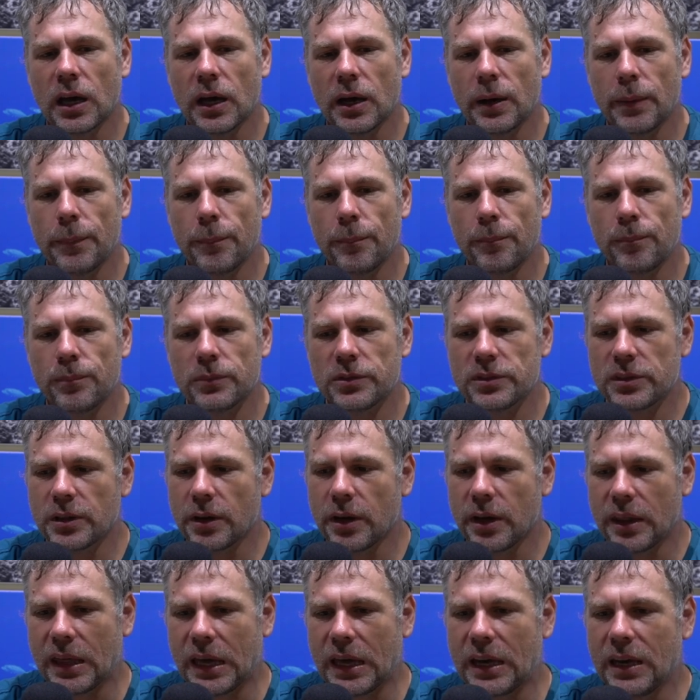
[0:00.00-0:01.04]
Um, so
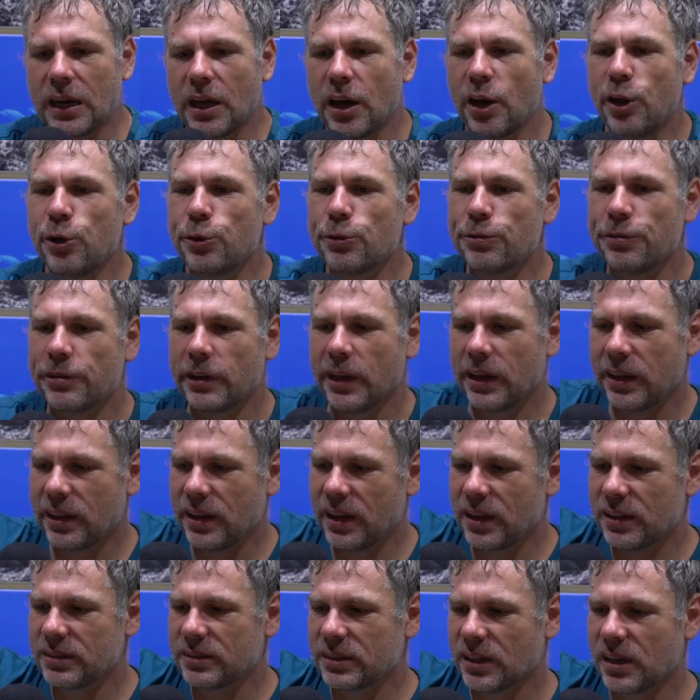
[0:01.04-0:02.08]
I then hopefully
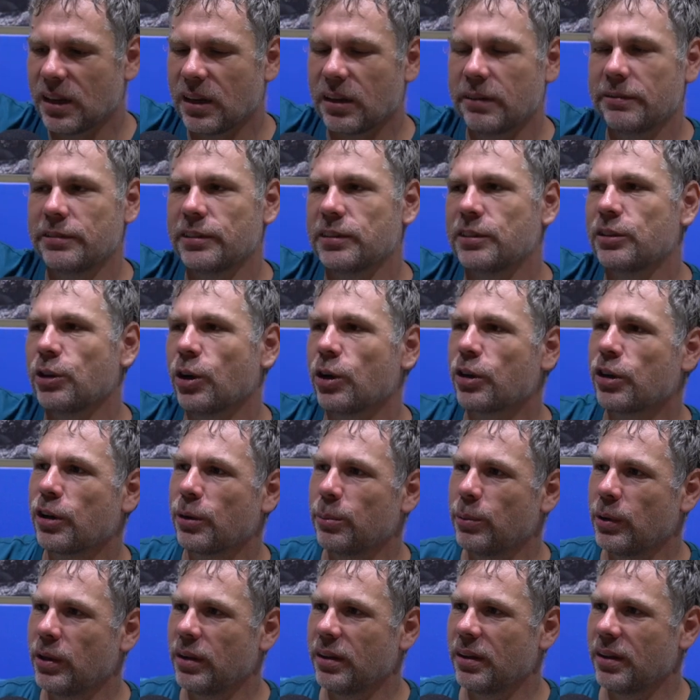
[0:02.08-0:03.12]
there's a kind of a
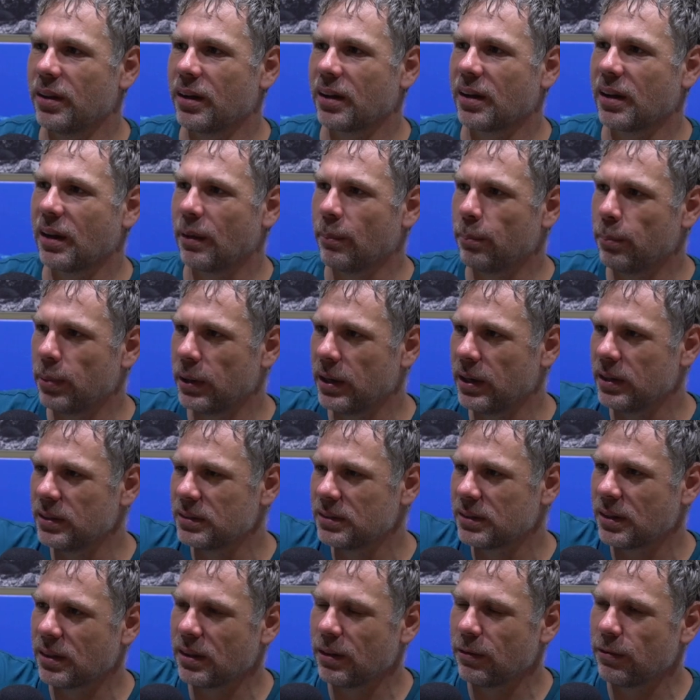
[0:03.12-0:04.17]
document that
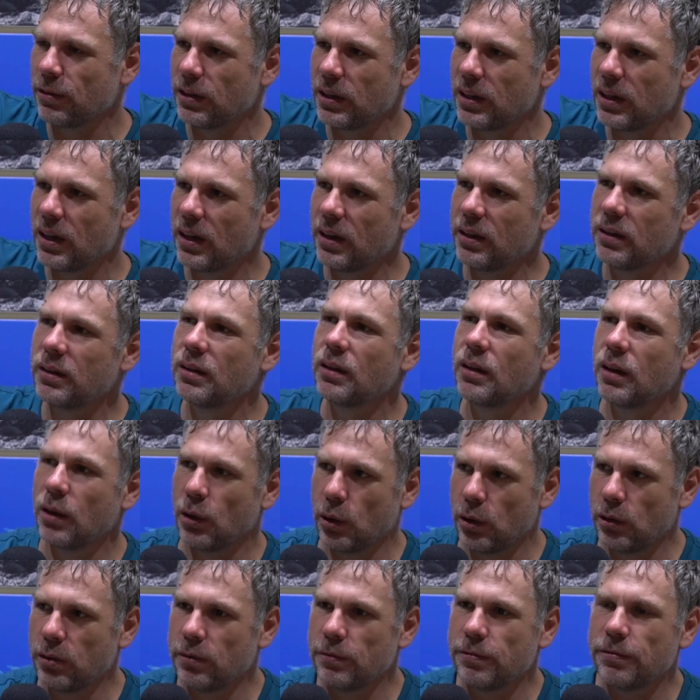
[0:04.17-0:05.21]
accompanies the video
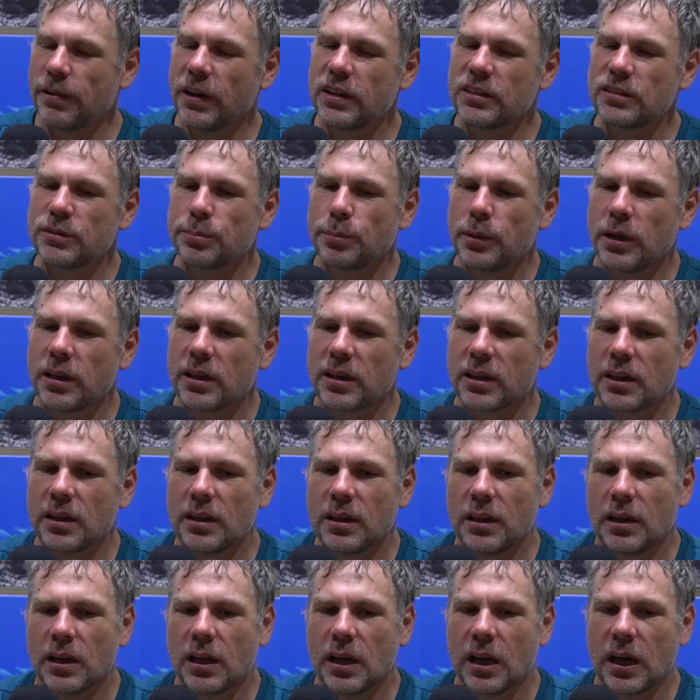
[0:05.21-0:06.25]
on Facebook. Yes.
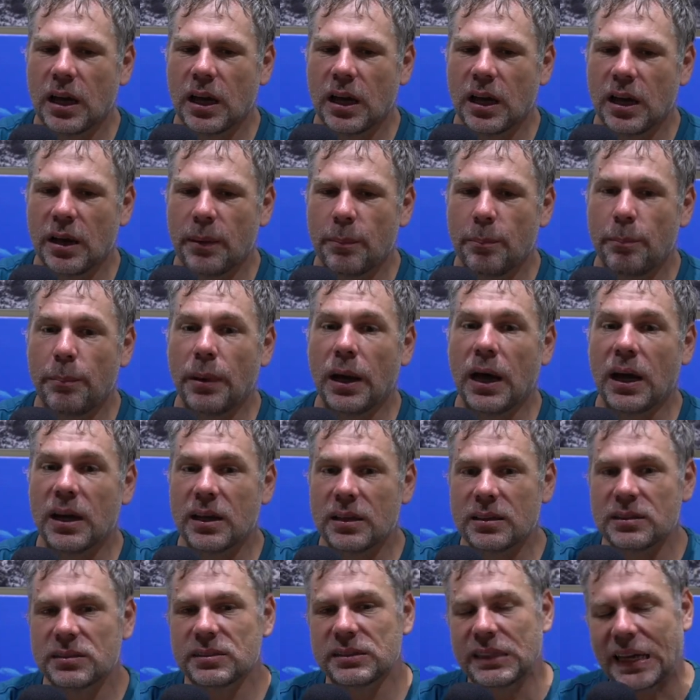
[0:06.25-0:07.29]
Um,
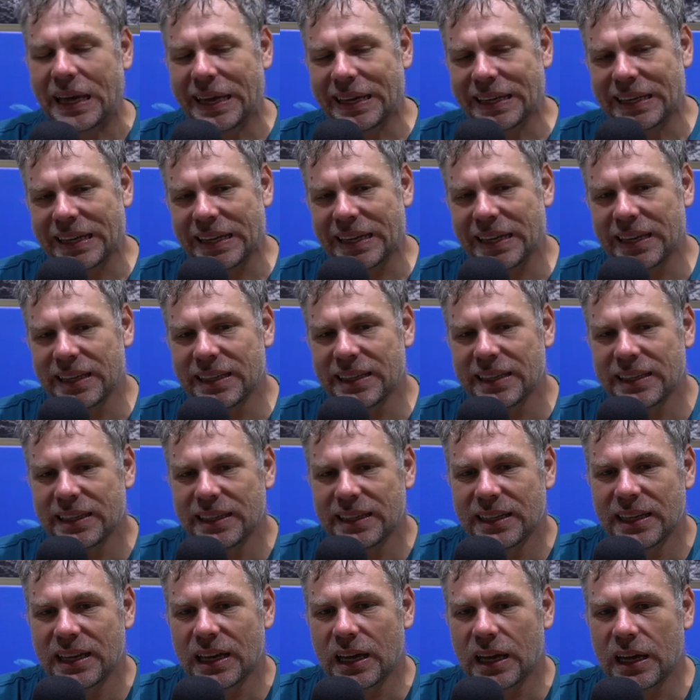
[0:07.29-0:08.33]
but sadly,
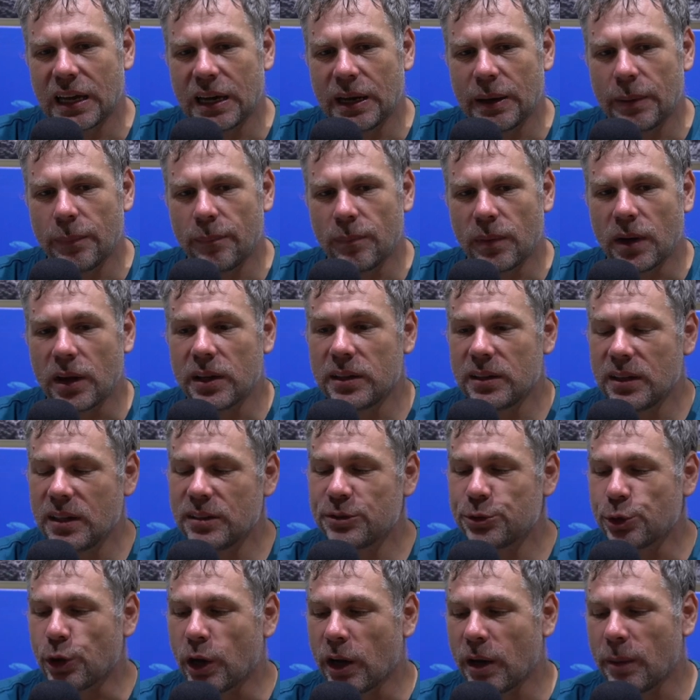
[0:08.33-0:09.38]
um, I
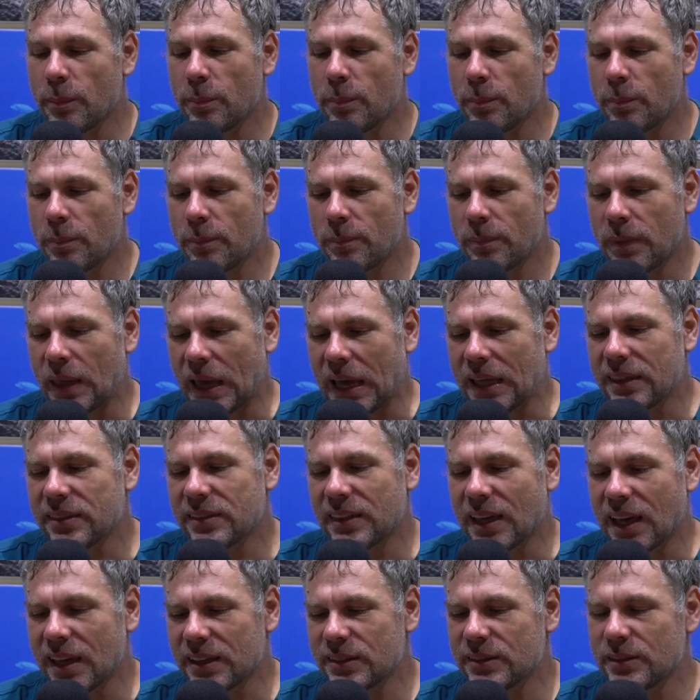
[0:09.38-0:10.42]
did try and
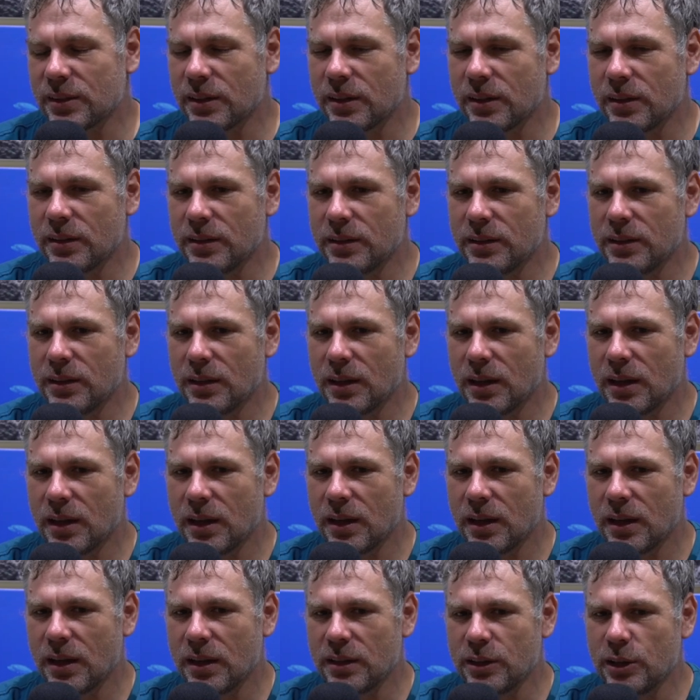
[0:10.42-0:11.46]
add that to the
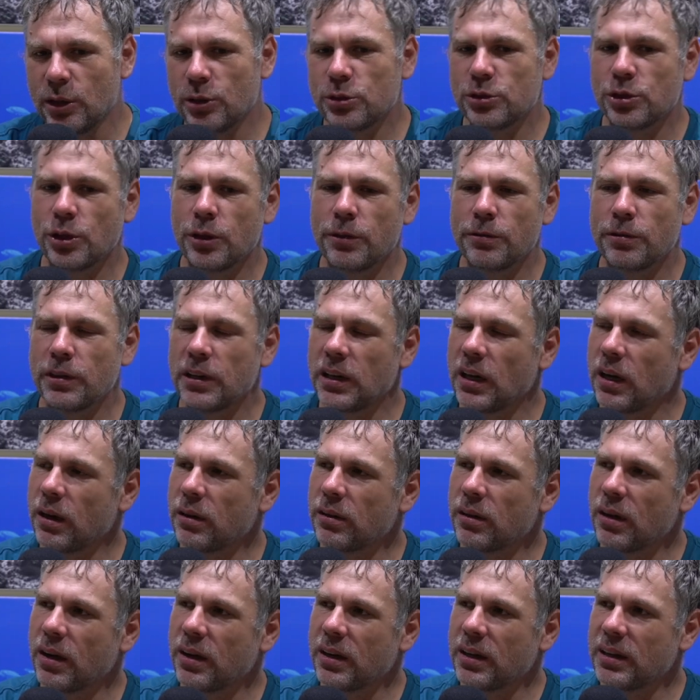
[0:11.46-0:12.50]
uh, YouTube video
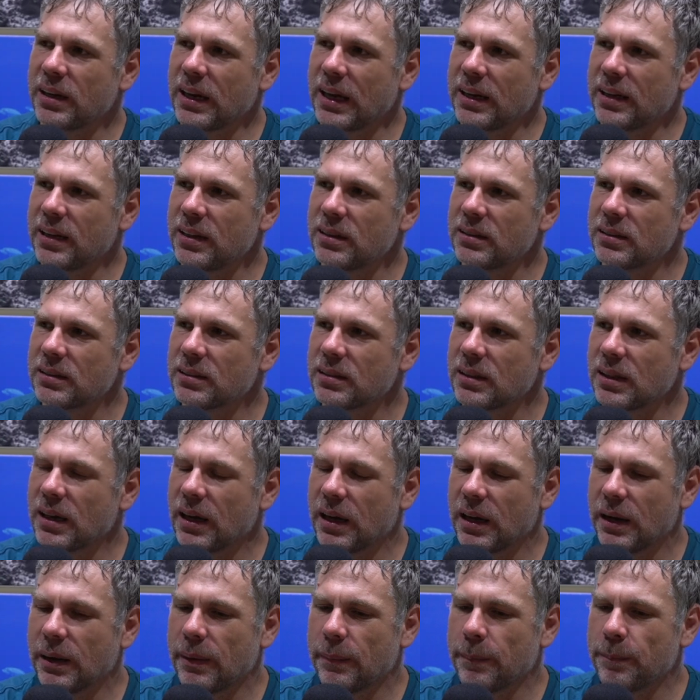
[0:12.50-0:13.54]
that I'd added
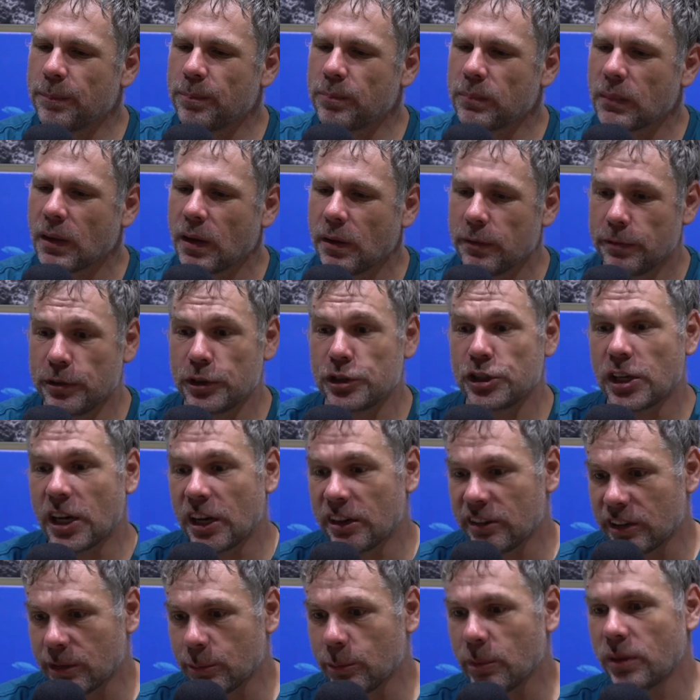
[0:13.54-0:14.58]
um, for
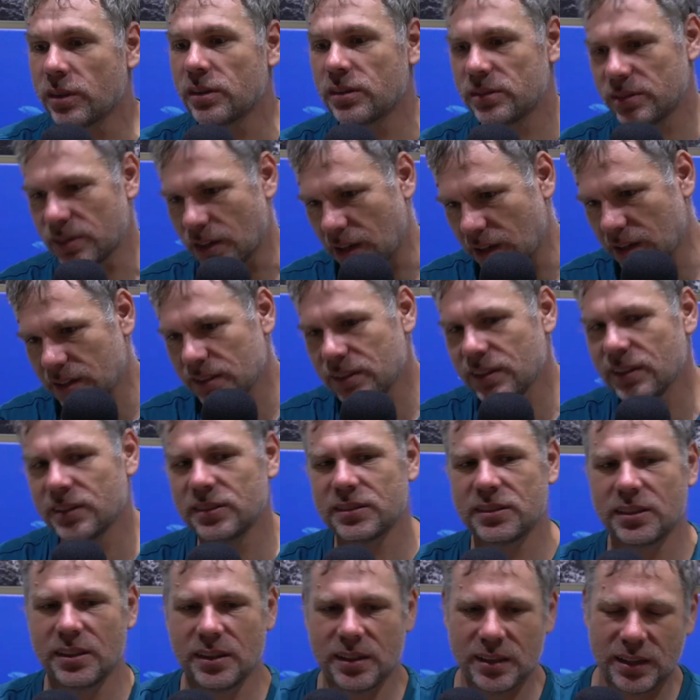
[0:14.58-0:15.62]
sharing with the
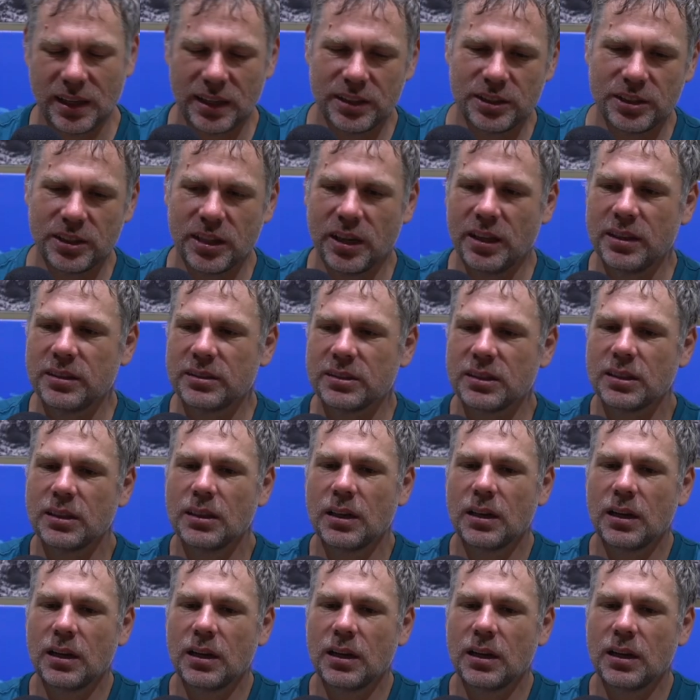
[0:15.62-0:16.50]
scientists and the N G Os,